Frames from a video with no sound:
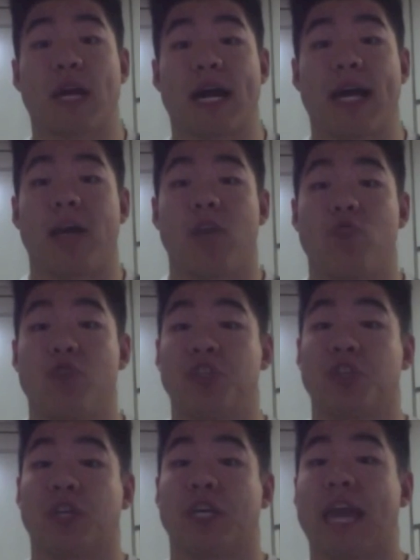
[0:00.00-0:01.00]
I
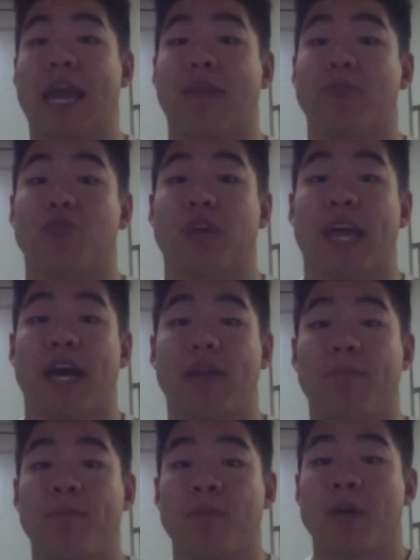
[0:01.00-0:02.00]
originally aimed to
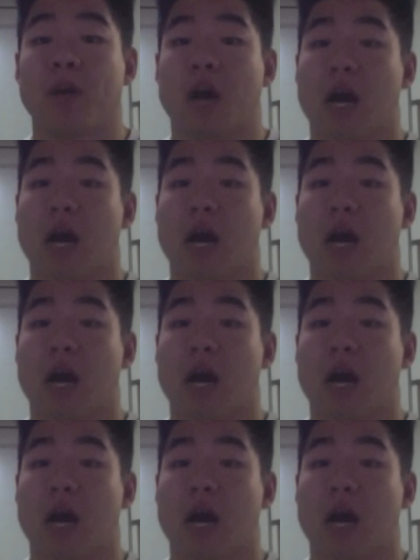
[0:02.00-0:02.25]
get.